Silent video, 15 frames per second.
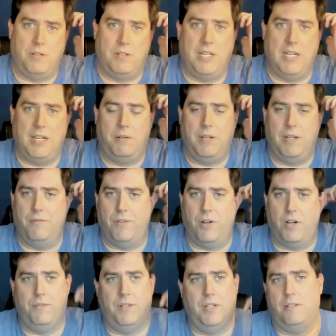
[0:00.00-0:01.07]
getting
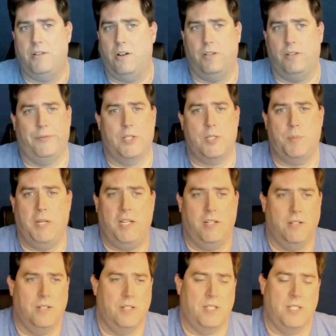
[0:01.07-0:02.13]
involved in call for
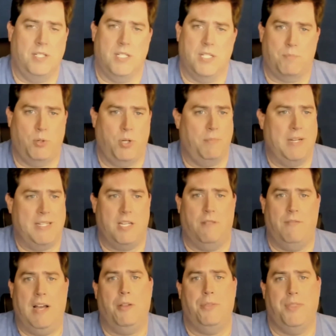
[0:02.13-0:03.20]
speakers and just putting
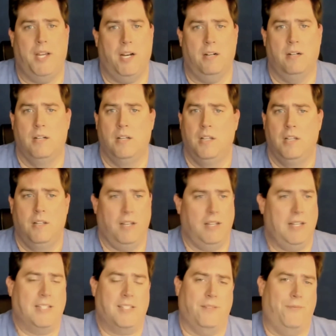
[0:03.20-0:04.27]
myself out there.
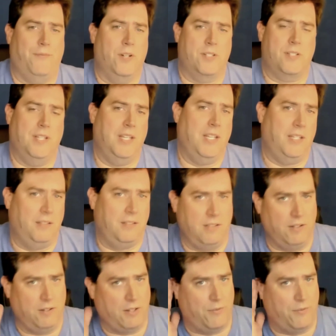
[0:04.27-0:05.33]
That's the first thing.
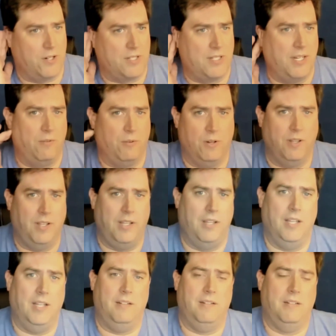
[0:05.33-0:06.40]
The first thing really
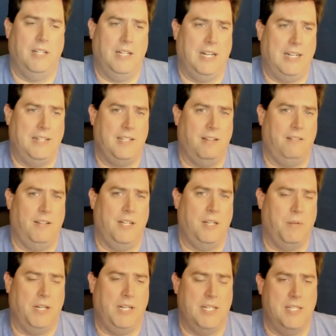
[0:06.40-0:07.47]
that I tell
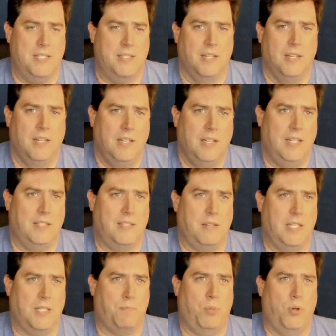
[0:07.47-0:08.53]
anybody is it's
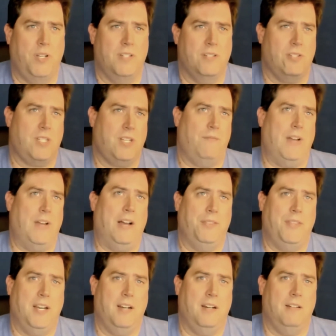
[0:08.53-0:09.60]
putting yourself
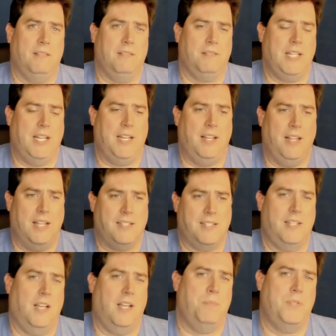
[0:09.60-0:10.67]
out there, taking that
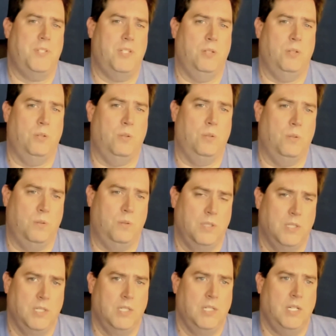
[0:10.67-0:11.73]
step to
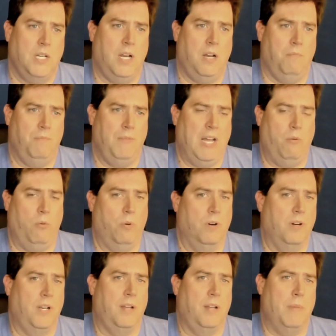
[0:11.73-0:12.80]
not
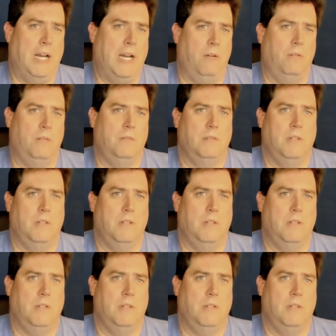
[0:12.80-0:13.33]
worrying about,